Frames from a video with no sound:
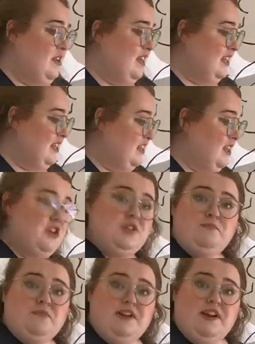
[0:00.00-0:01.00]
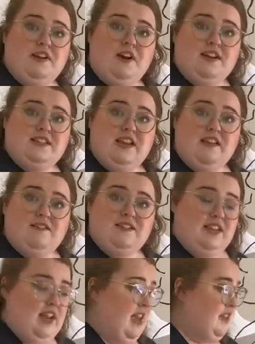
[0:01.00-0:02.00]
So this is such a brilliant idea, isn't it?